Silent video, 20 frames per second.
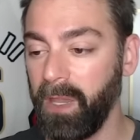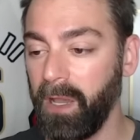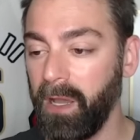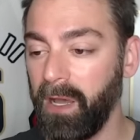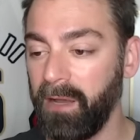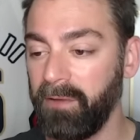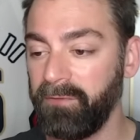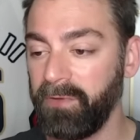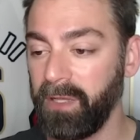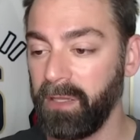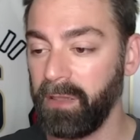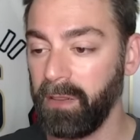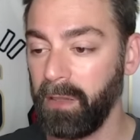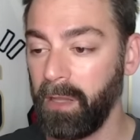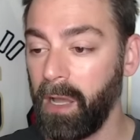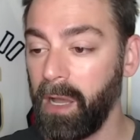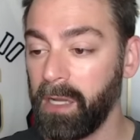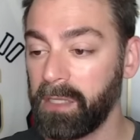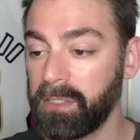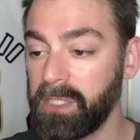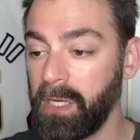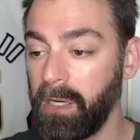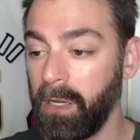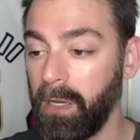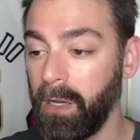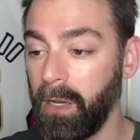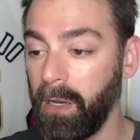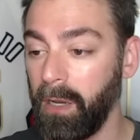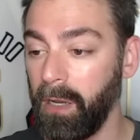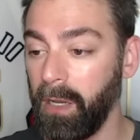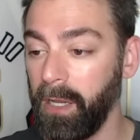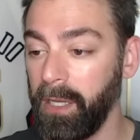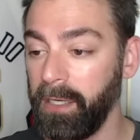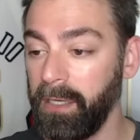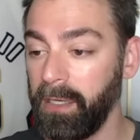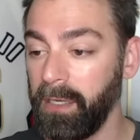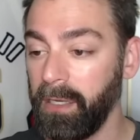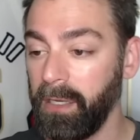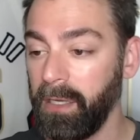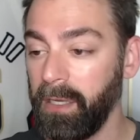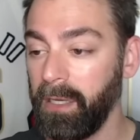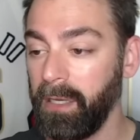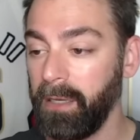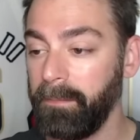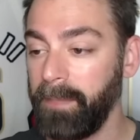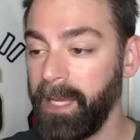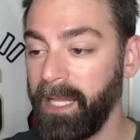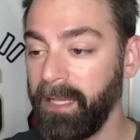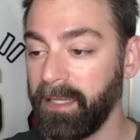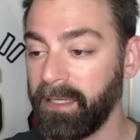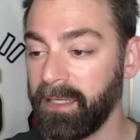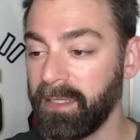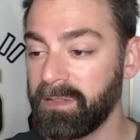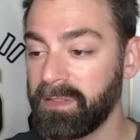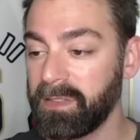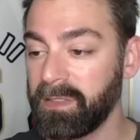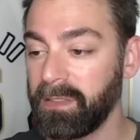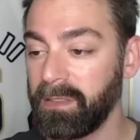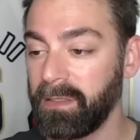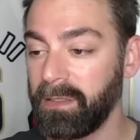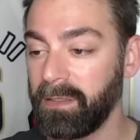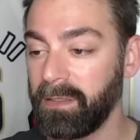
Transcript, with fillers: of Locked On Pelicans.